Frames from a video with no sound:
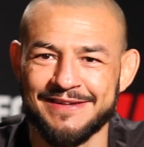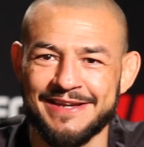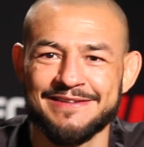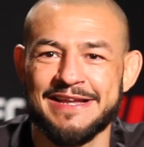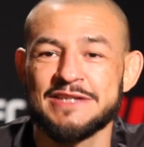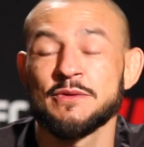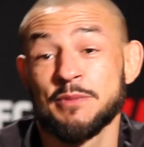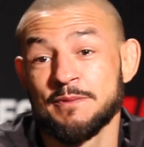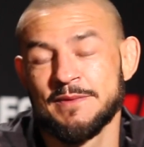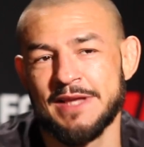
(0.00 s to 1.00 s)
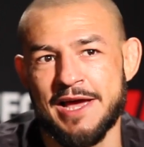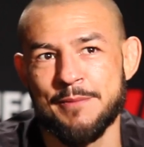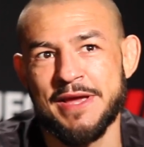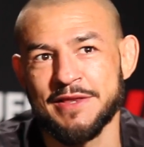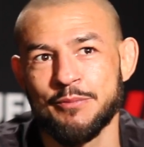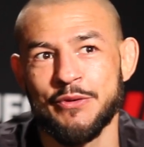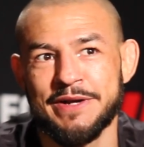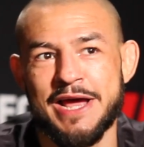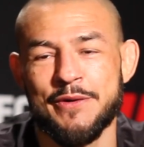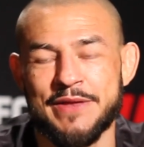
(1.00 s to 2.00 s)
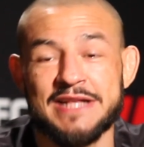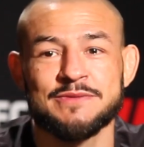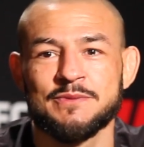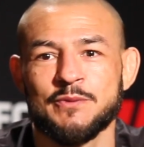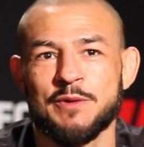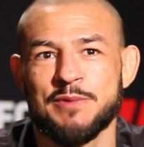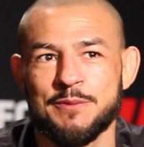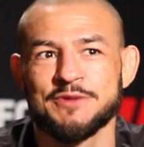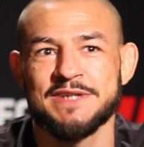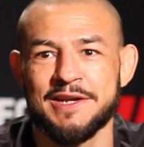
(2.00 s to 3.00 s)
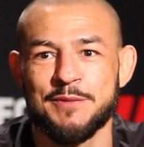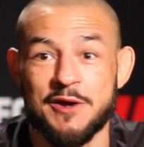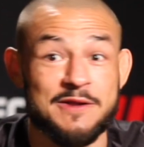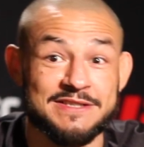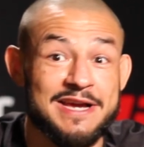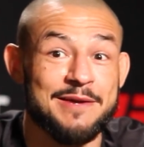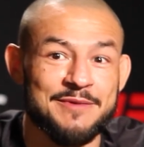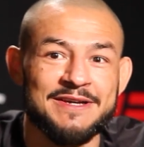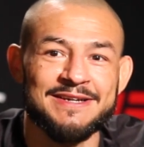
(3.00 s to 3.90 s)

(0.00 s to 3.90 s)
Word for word: Like, that's what, I'm at the point now where that's what people say to me all the time.